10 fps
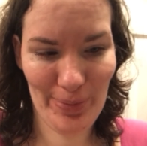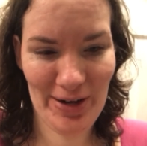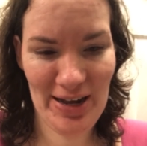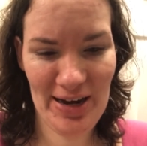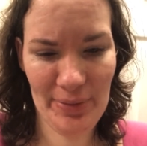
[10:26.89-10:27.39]
But
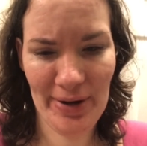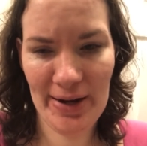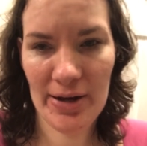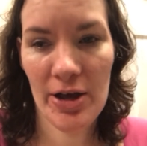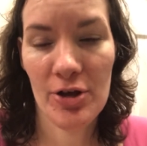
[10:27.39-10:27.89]
anyway,
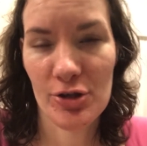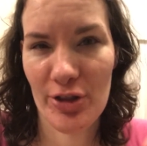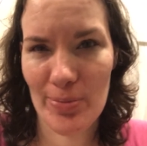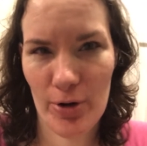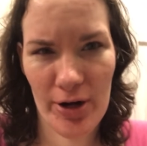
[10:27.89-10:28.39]
so
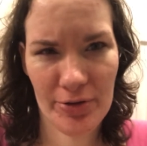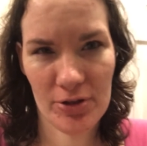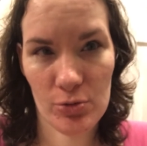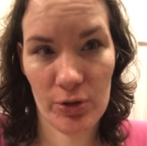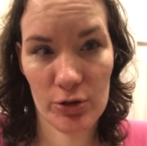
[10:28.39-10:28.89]
they brought out
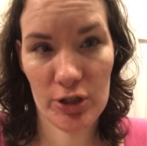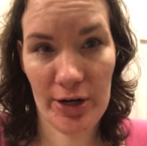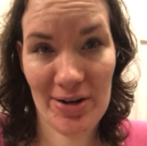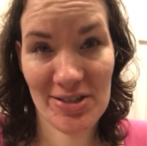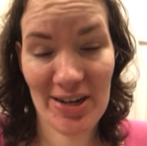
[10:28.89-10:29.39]
this wheelchair,
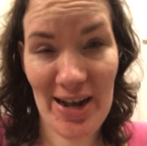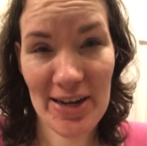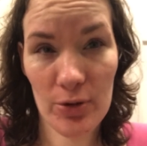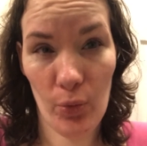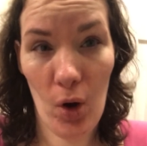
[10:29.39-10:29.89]
and I said, I
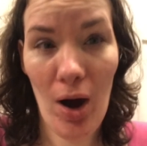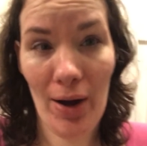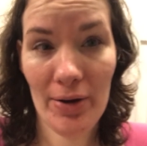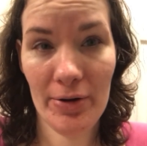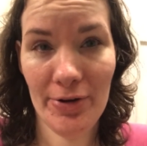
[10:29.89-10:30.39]
can
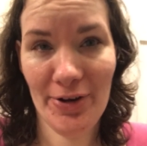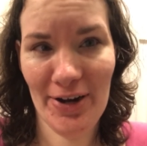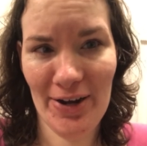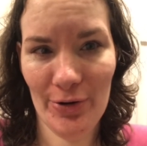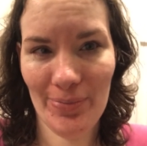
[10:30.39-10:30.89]
walk, you
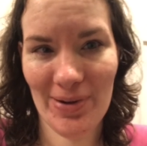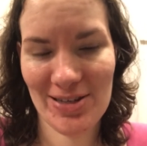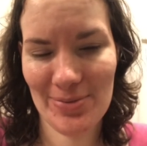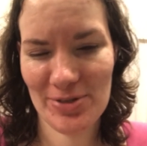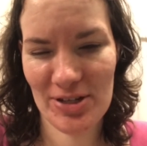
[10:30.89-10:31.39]
know, because
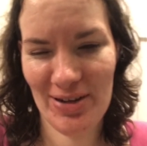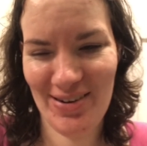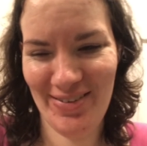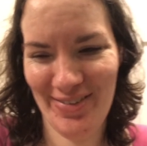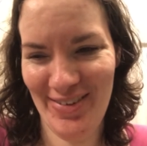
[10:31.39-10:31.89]
I'm
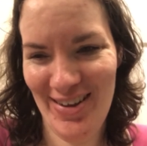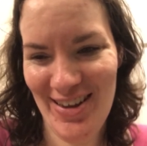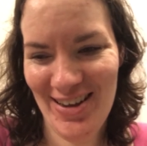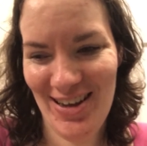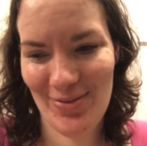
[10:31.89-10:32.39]
standing
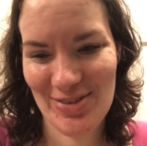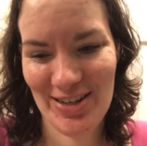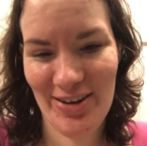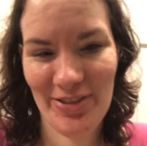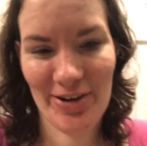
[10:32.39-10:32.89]

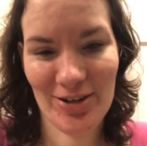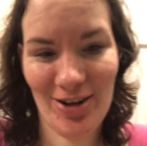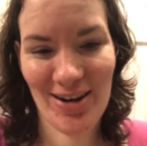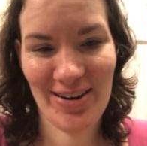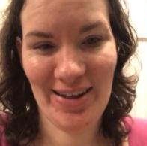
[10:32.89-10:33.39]
there
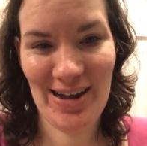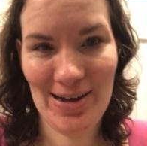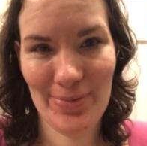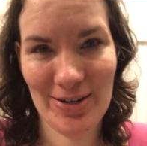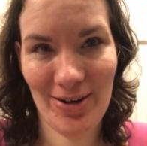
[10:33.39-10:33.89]
talking to the guy.
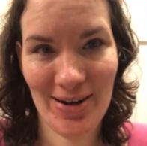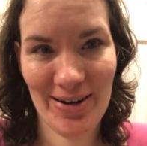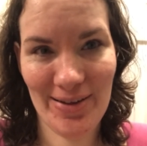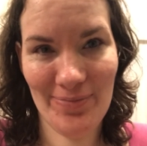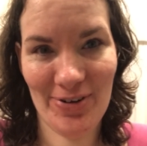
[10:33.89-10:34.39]
I'd been talking
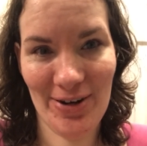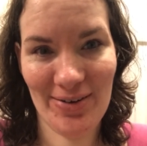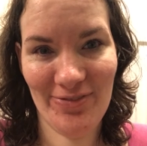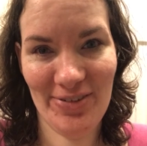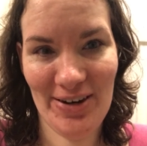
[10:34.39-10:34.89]
to them for like,
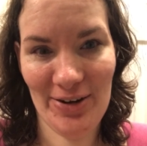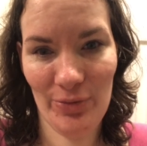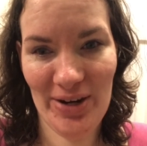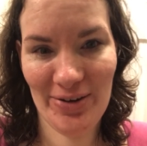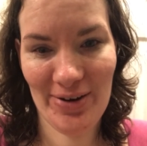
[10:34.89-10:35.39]
you know,
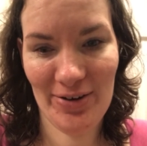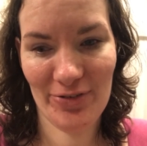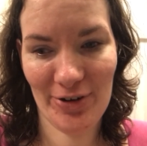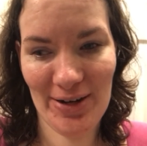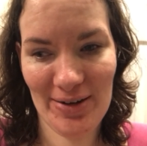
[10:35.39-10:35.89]
waiting around
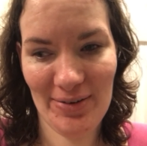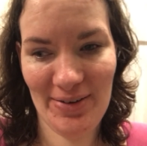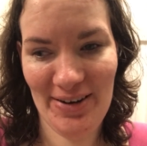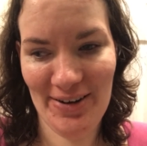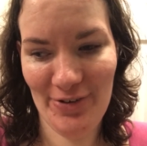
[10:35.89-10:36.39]
for like,
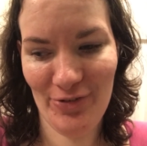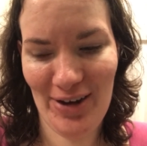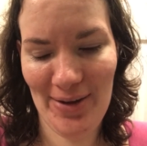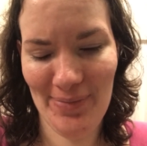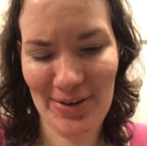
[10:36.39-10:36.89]
you know,
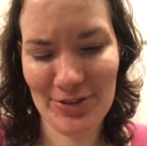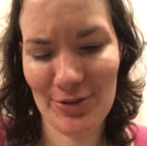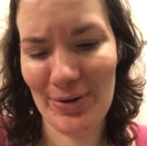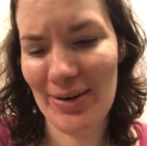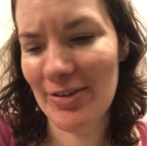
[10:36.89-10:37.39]
5 minutes or
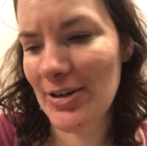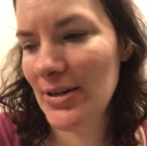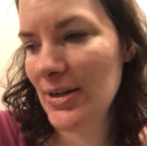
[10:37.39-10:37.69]
whatever.